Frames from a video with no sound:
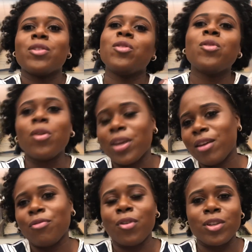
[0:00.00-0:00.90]
you don't
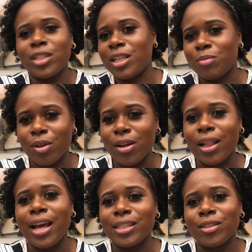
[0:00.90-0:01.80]
get first dibs on
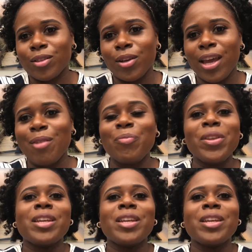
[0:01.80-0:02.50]
classes, okay?